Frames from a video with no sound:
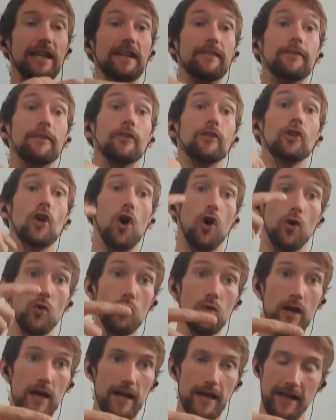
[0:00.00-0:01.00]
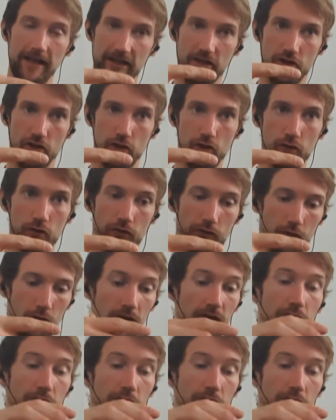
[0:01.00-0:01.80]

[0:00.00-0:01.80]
even though it's useful,